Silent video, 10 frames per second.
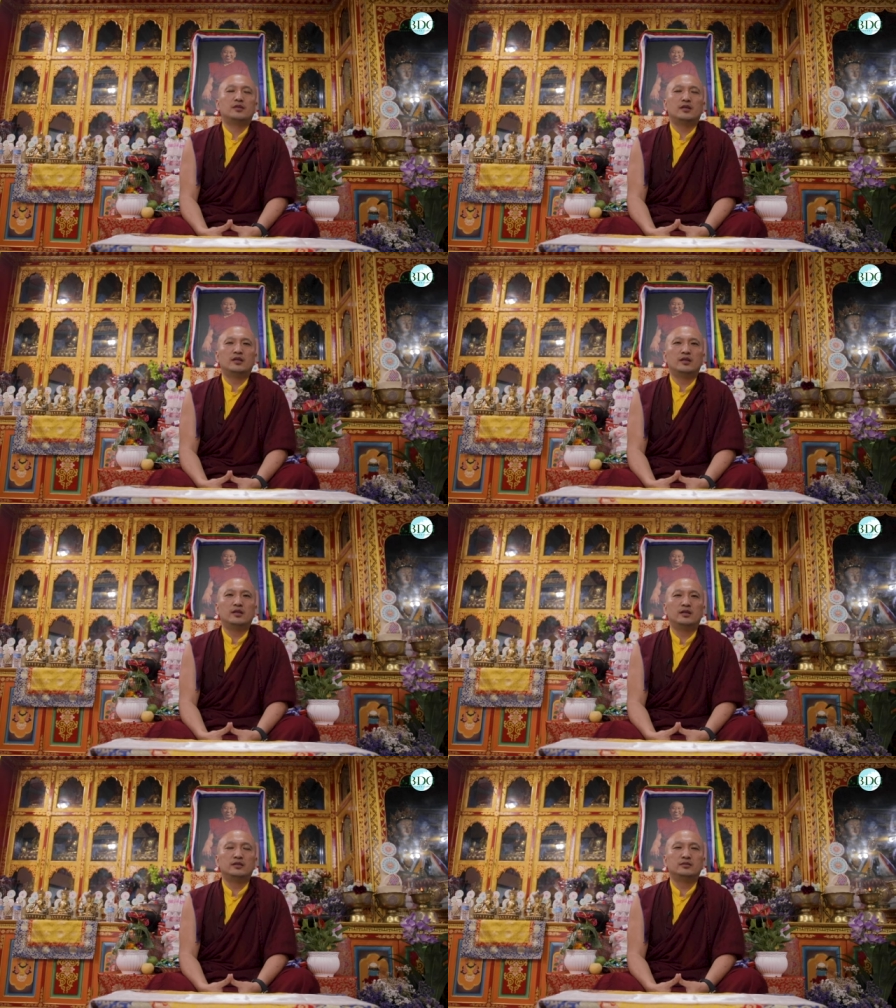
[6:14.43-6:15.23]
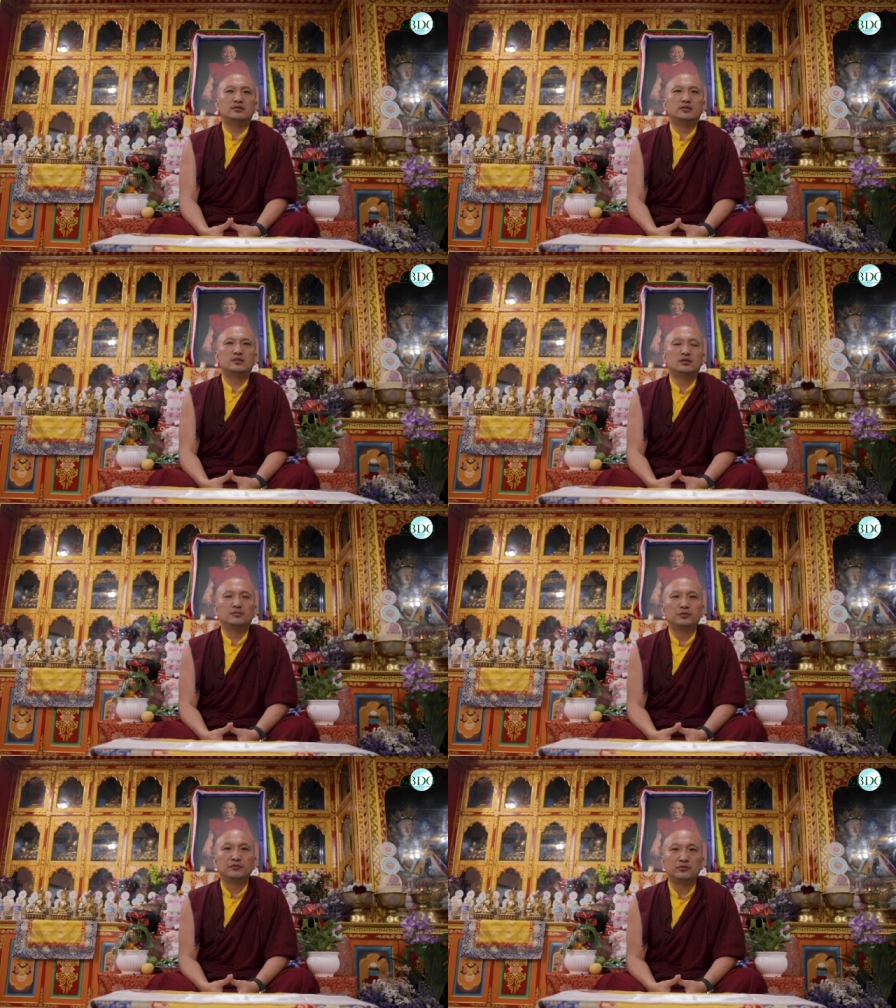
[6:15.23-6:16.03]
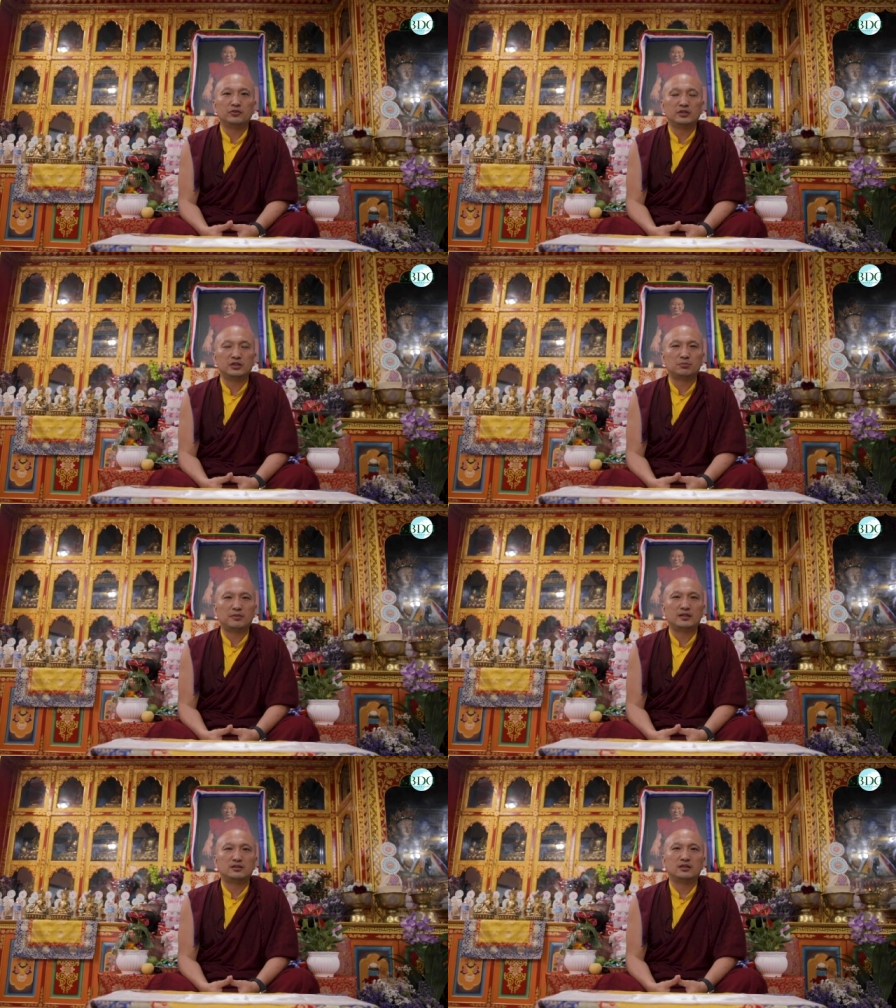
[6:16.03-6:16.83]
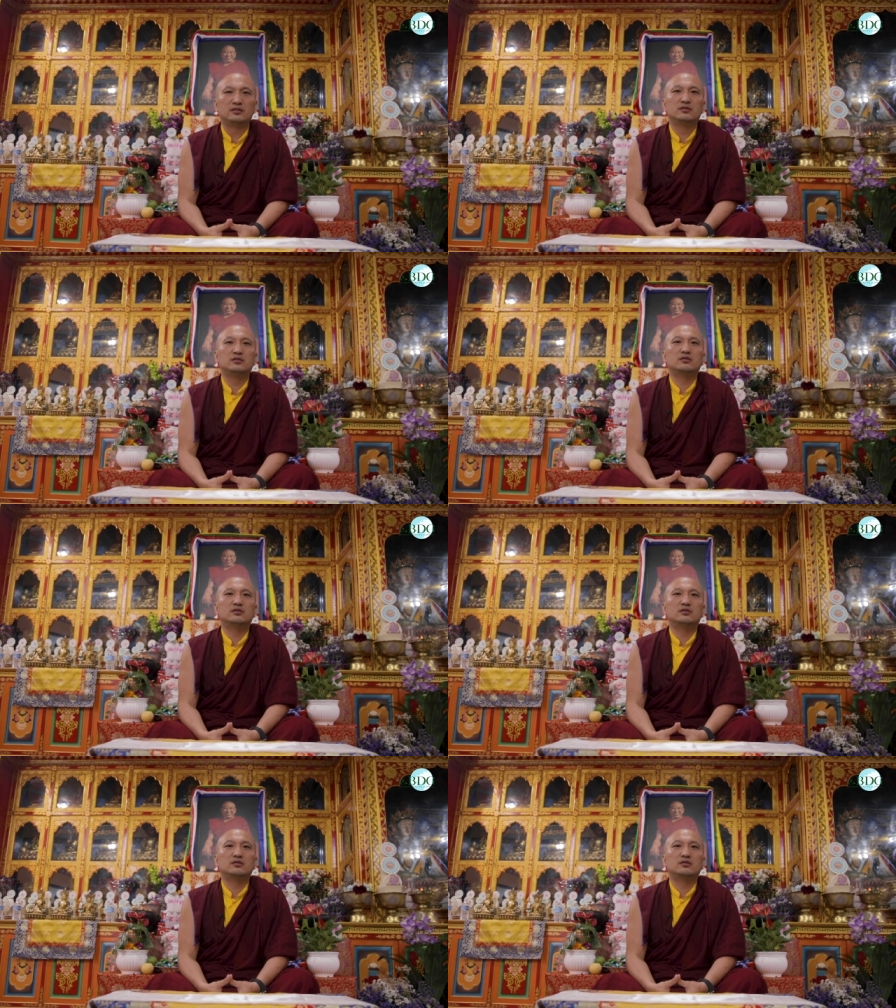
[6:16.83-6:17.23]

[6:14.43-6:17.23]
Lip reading: And before his passing,